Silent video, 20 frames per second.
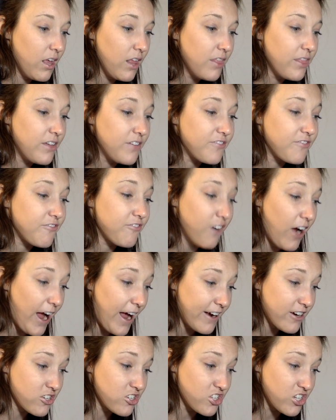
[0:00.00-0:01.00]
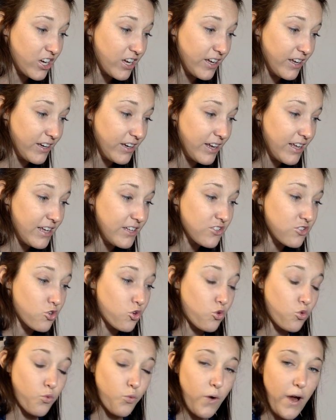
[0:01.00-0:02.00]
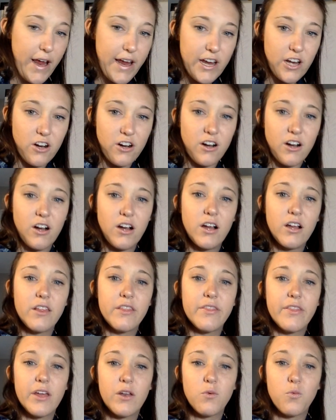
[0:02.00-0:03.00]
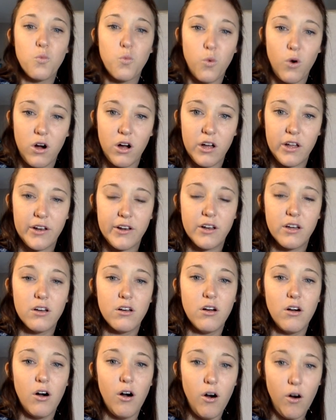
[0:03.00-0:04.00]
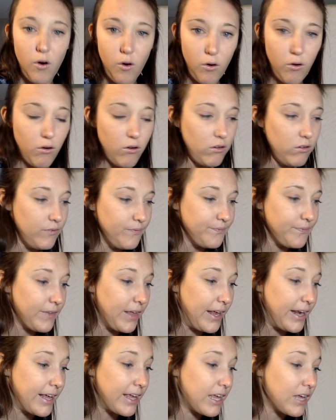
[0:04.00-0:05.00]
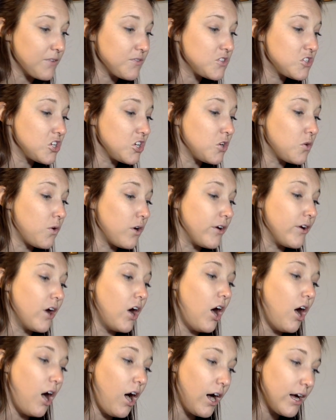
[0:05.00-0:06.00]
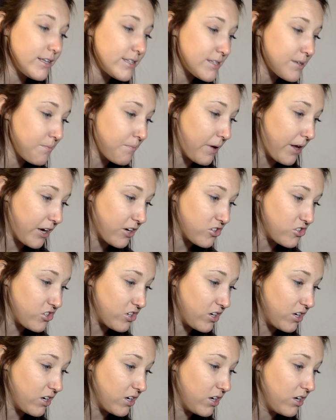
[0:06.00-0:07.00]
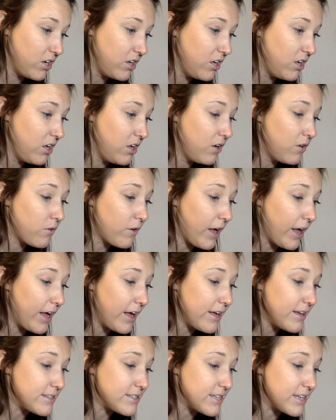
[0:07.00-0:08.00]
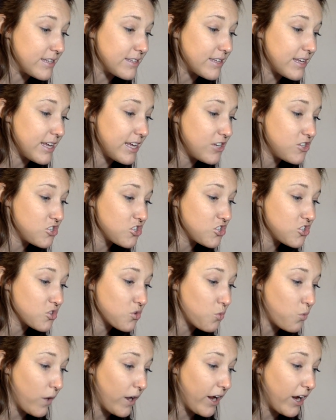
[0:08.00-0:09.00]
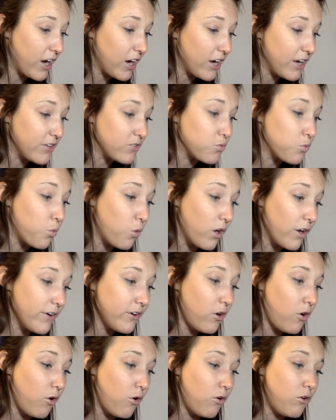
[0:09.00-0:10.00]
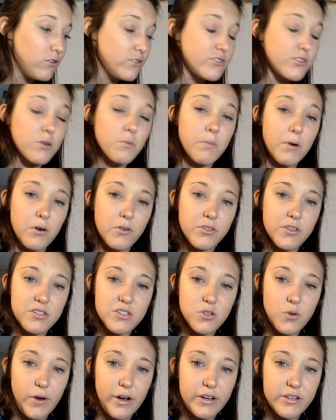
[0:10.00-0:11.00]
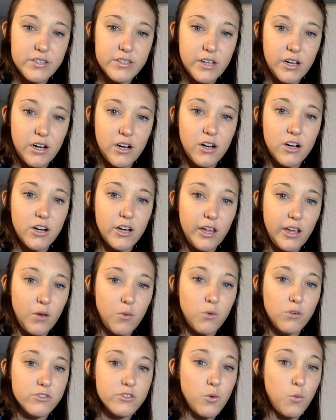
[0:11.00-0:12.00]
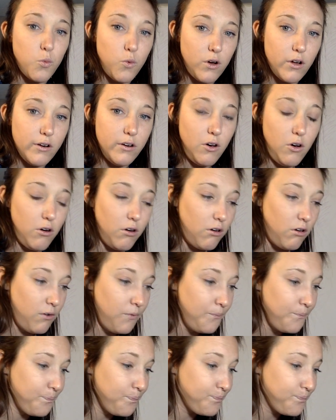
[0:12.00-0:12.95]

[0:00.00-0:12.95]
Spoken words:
the fraction is greater than 1 whole. And it gives you an awesome picture. Okay, it says each square is 1 whole, so both the squares there are equal to 1 whole.